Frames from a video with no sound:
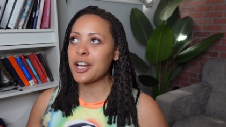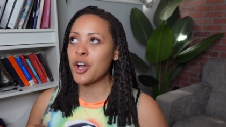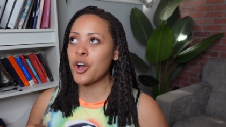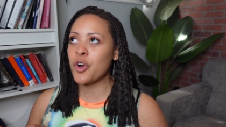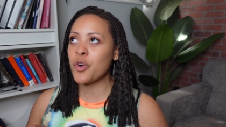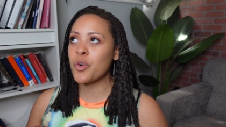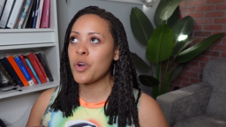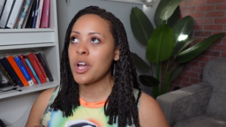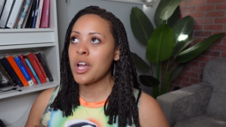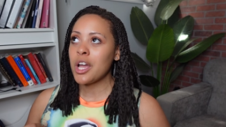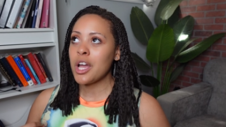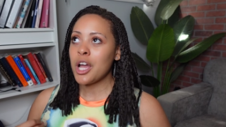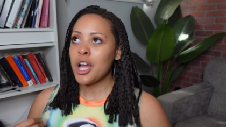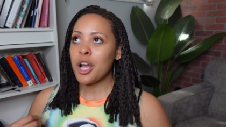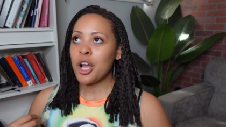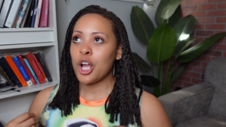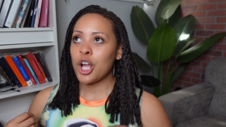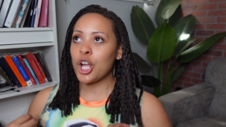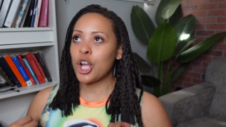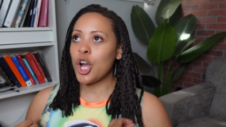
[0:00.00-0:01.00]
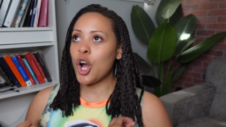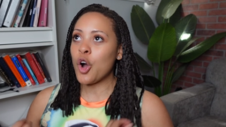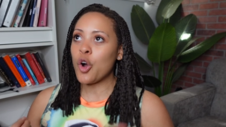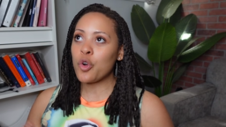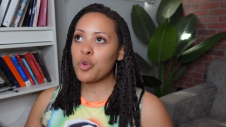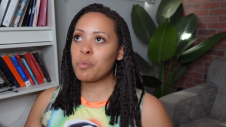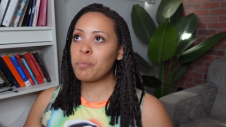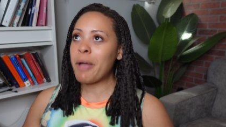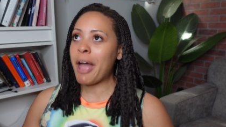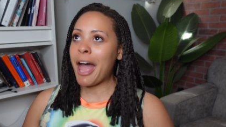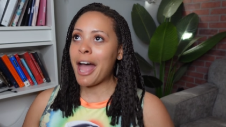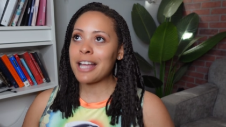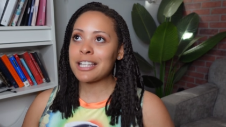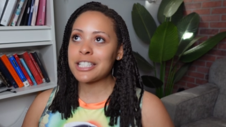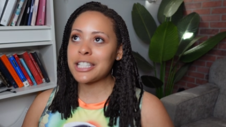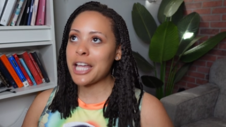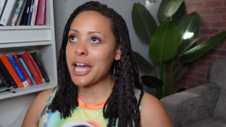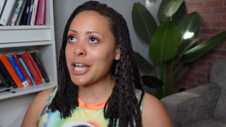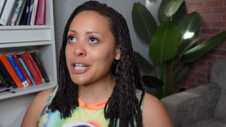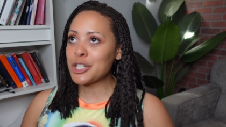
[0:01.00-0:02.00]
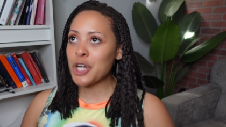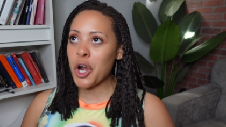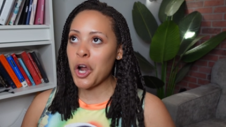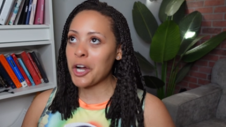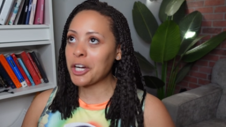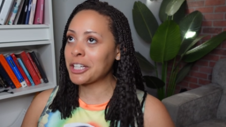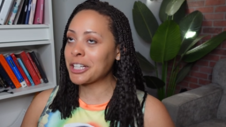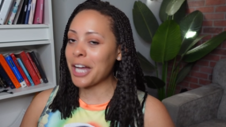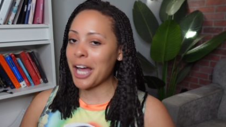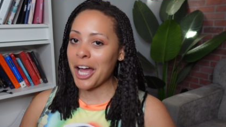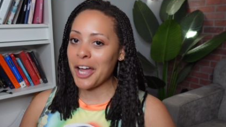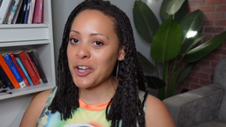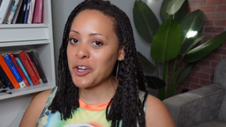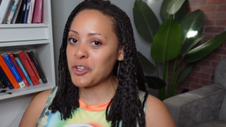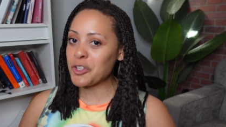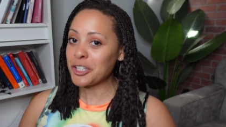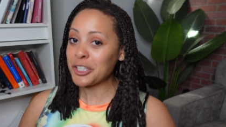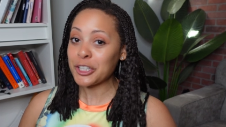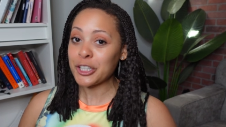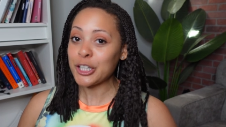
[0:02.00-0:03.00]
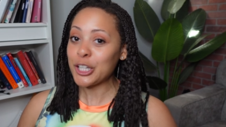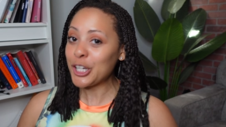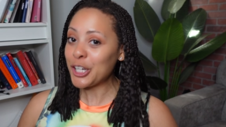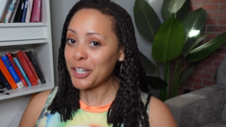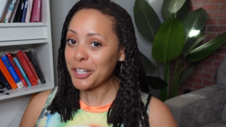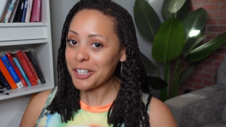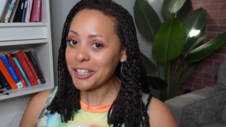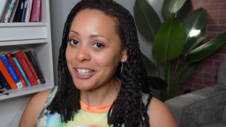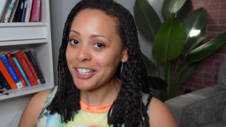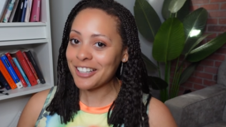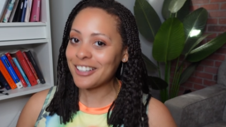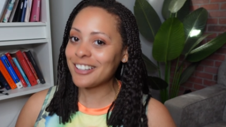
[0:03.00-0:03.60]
don't go past that Target aisle and look